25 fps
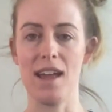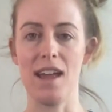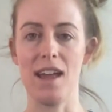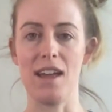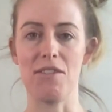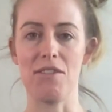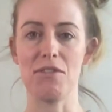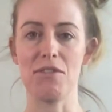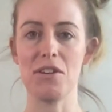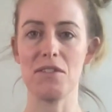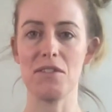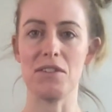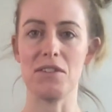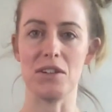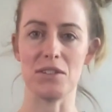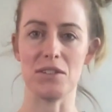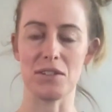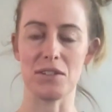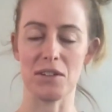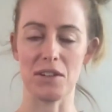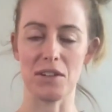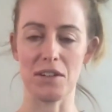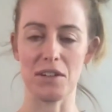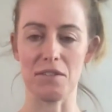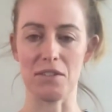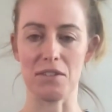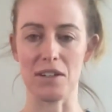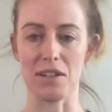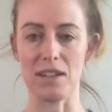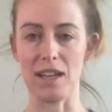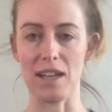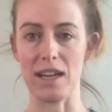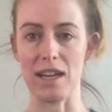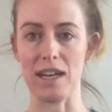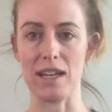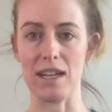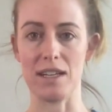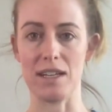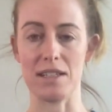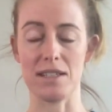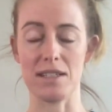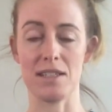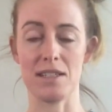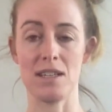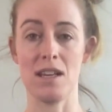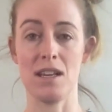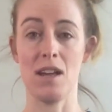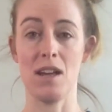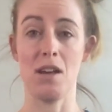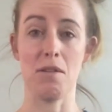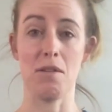if you have ulcerative colitis,